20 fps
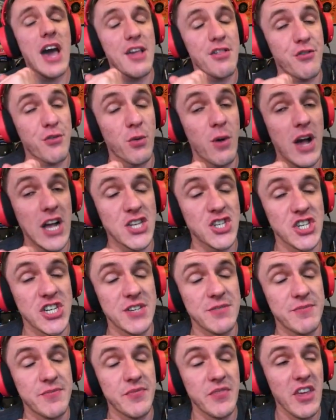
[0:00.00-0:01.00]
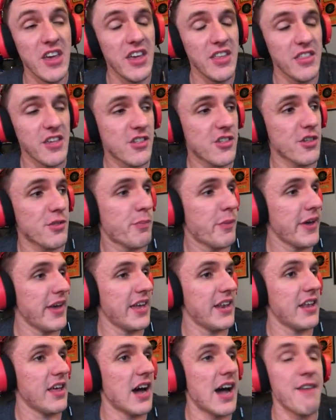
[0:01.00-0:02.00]
guys for watching. This has
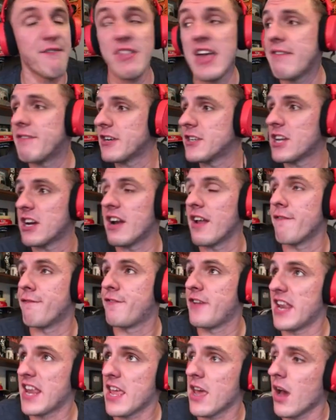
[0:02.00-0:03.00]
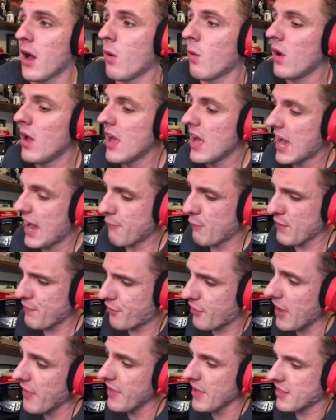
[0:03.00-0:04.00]
been. I've never done a video.
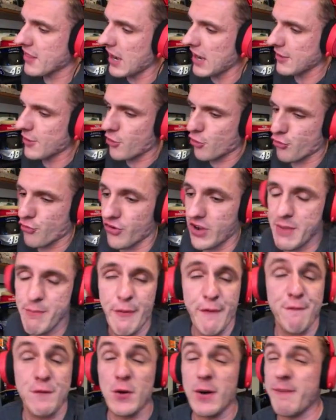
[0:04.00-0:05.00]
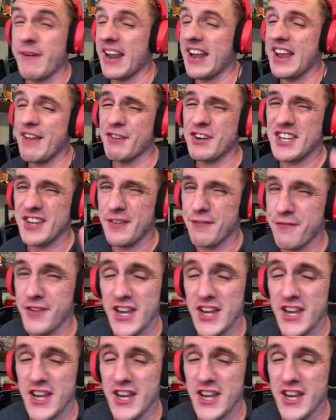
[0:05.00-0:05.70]
We've done this on stream before, but I never did a